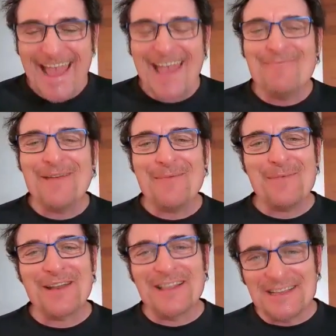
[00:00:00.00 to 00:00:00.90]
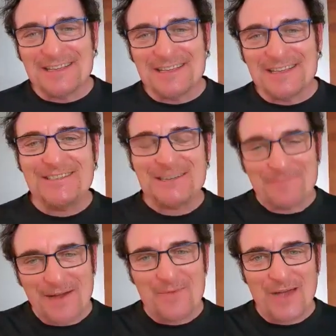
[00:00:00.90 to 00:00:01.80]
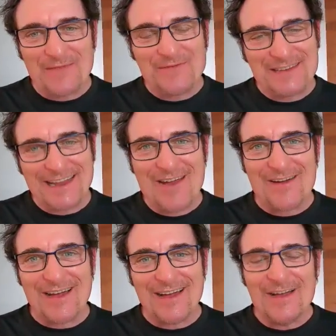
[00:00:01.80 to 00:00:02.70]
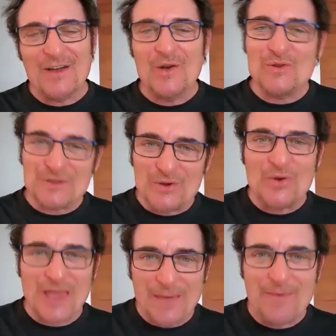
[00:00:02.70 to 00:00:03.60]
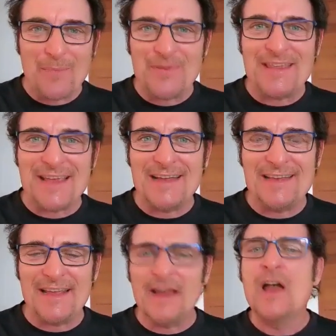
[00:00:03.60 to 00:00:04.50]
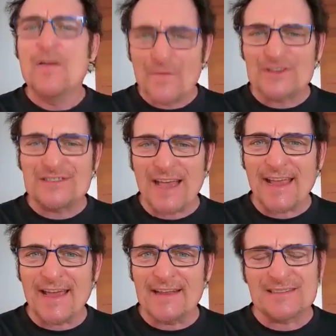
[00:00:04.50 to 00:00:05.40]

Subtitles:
And maybe I'm going to listen to my wife, Tara, who came up with the idea for a second.